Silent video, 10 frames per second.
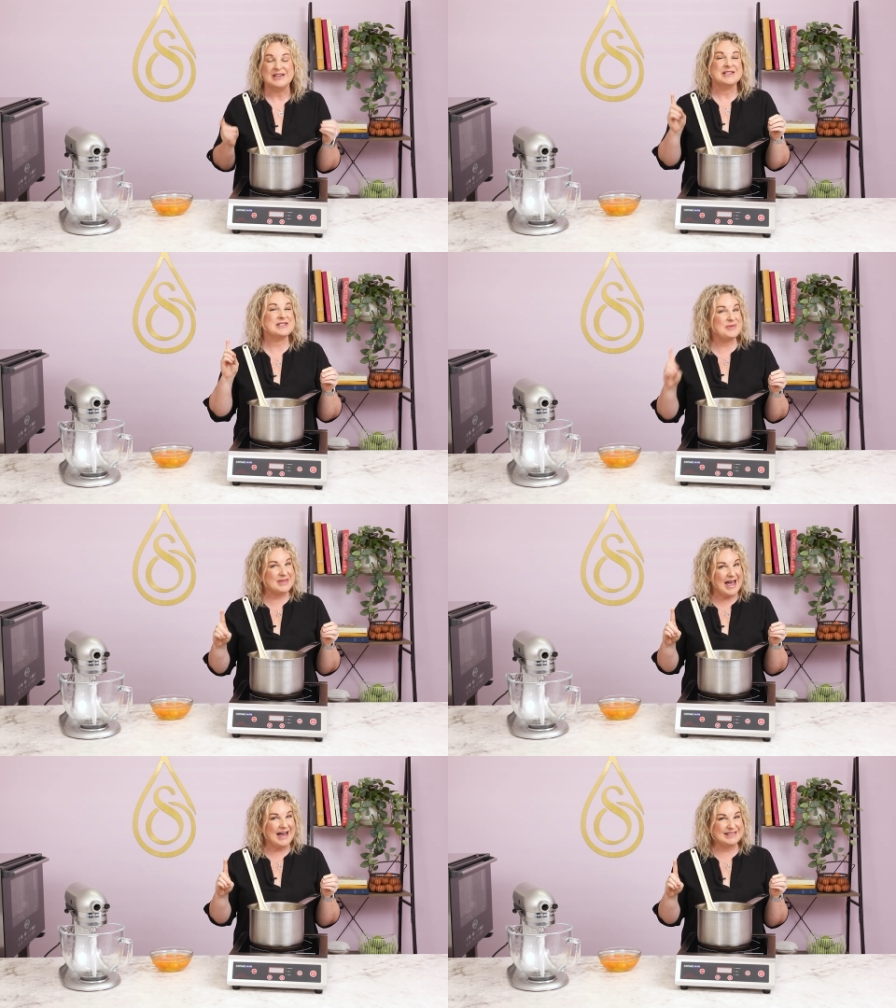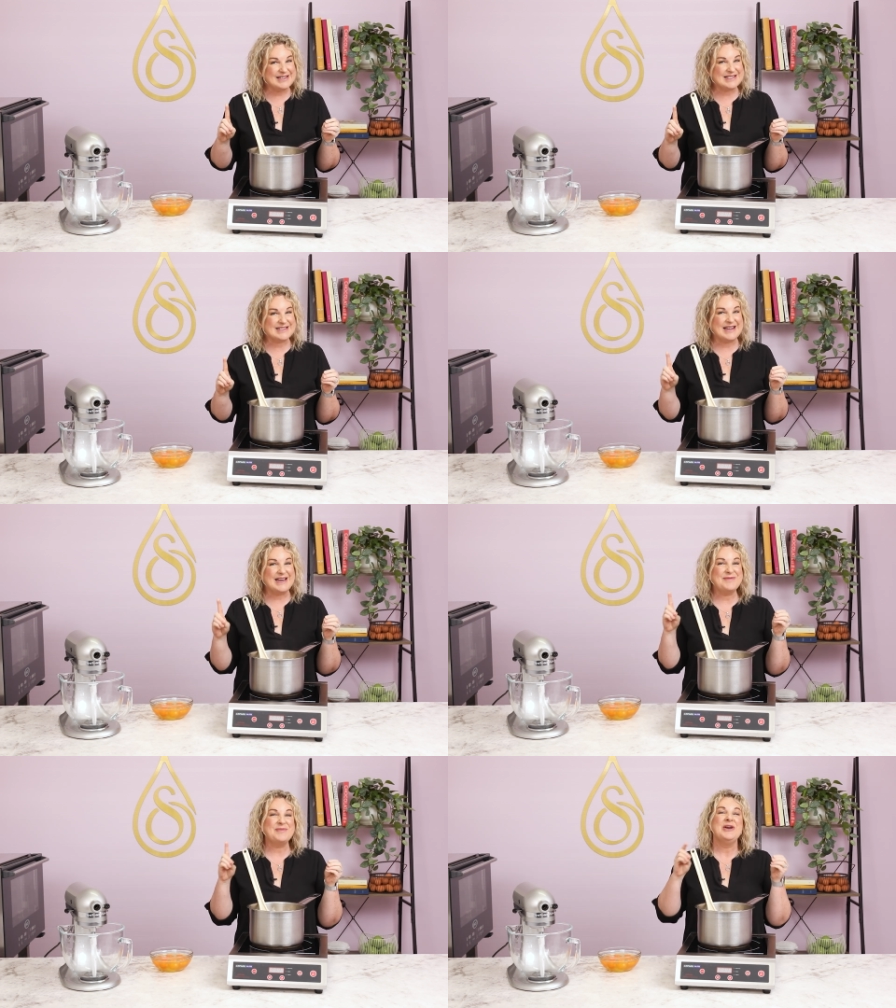So without this
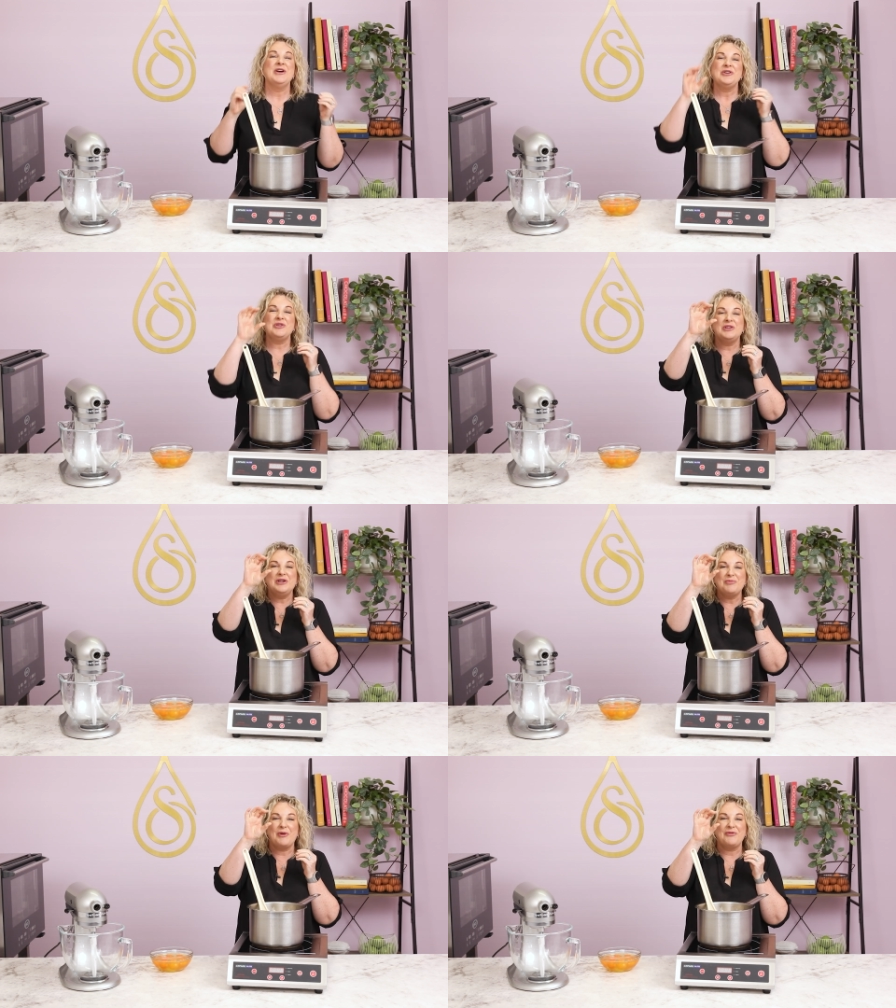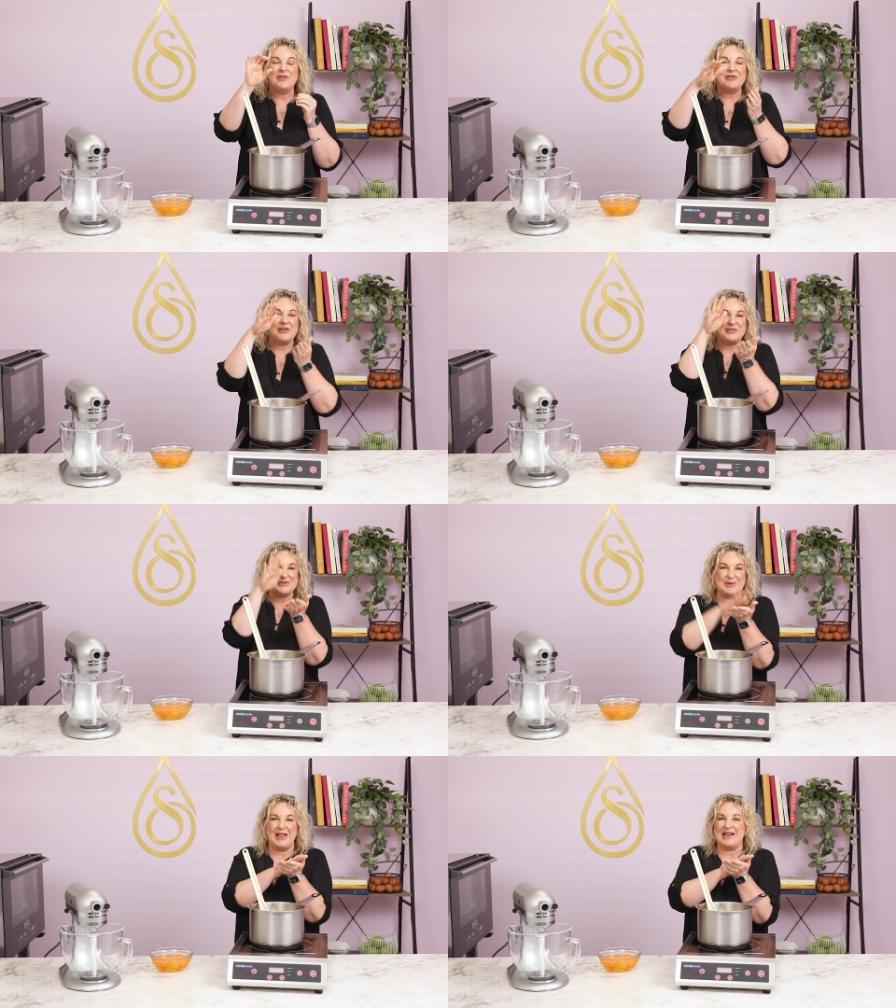step, your little
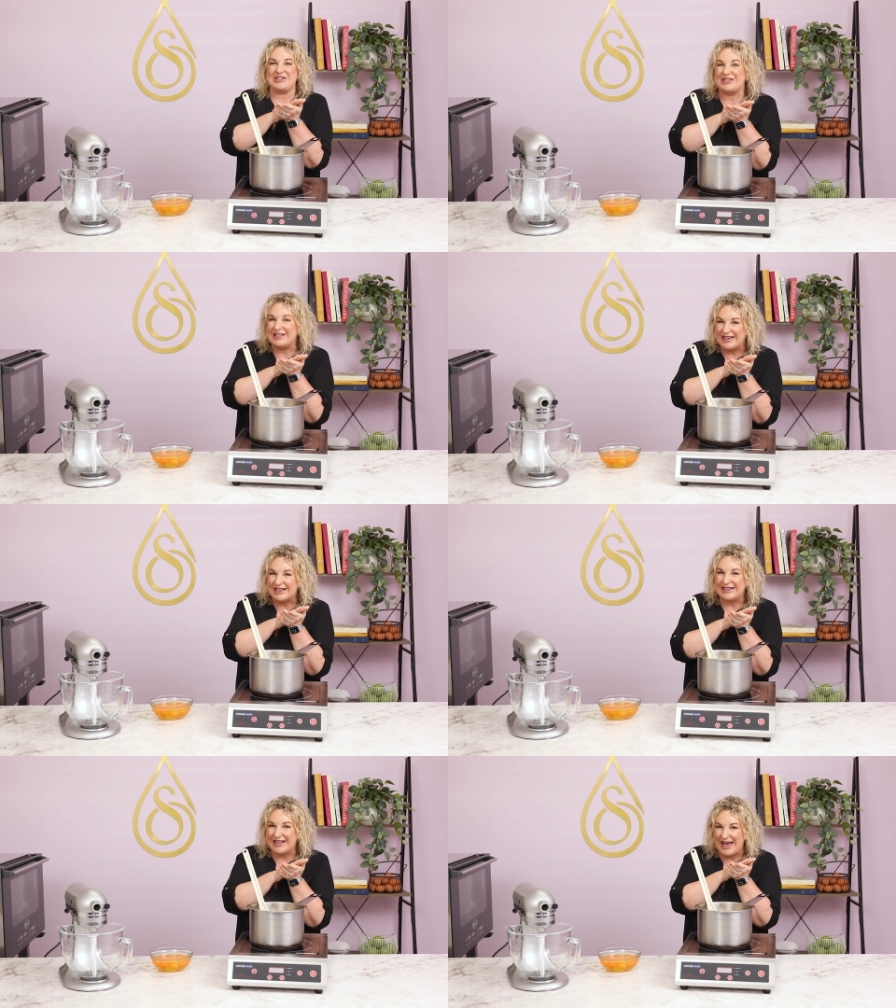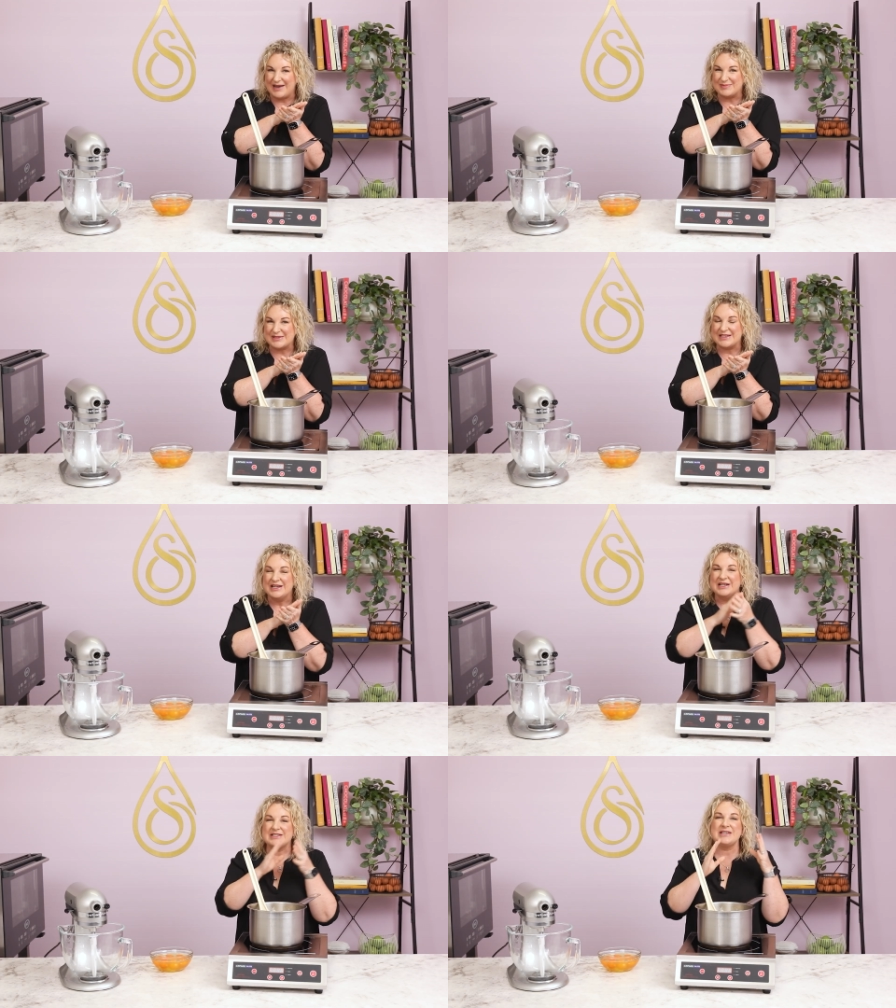profiteroles will actually collapse.
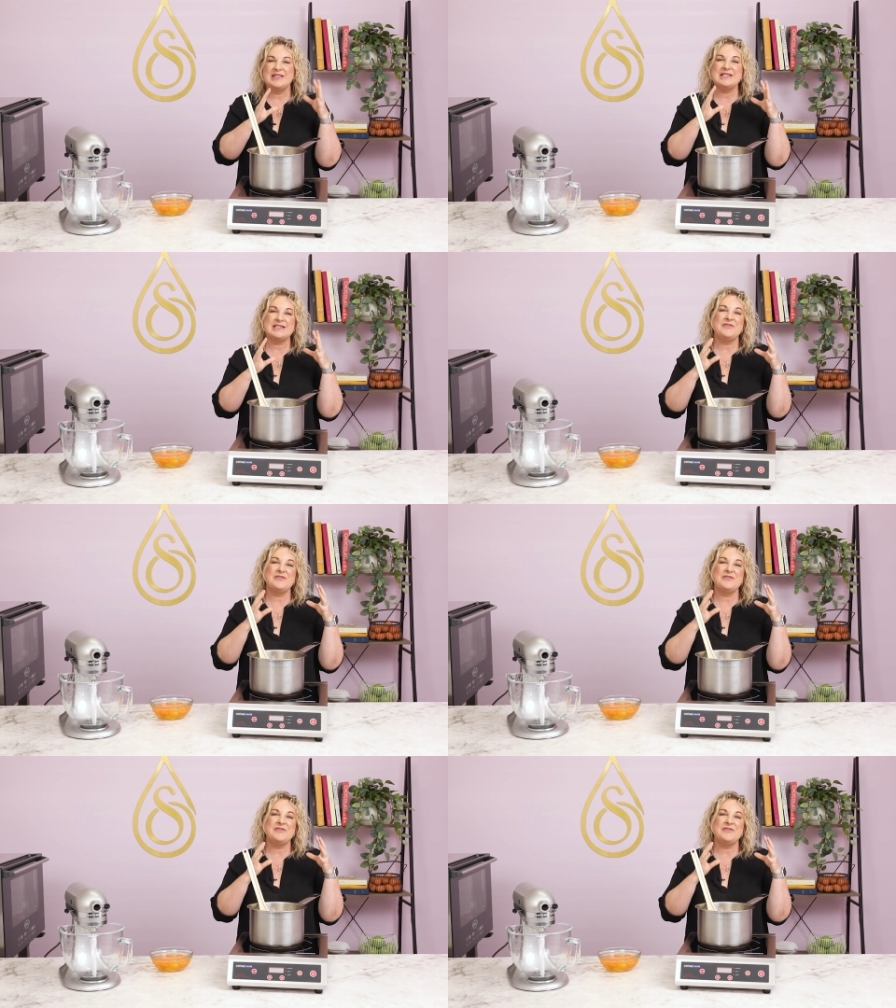So this